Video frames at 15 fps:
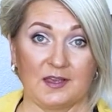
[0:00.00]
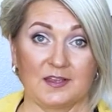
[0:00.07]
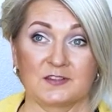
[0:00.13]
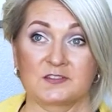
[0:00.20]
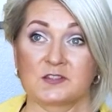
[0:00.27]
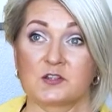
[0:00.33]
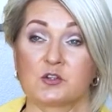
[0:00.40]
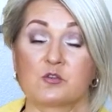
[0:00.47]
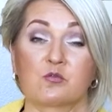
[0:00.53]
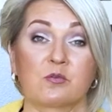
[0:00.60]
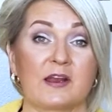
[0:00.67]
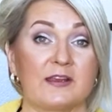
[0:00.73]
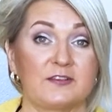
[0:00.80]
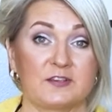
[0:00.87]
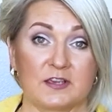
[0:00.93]
It's a
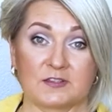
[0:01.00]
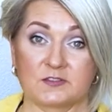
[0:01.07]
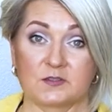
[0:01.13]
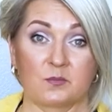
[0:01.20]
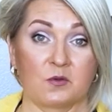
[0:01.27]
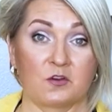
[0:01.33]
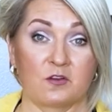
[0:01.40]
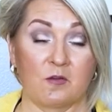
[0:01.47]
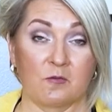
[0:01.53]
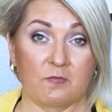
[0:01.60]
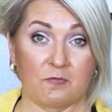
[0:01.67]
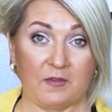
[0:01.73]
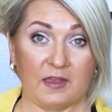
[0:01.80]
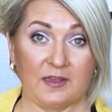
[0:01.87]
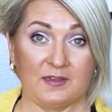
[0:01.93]
great testimony of
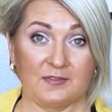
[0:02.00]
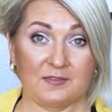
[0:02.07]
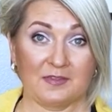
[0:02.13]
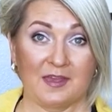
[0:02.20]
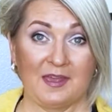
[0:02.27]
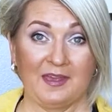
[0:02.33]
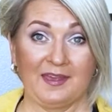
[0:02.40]
faith,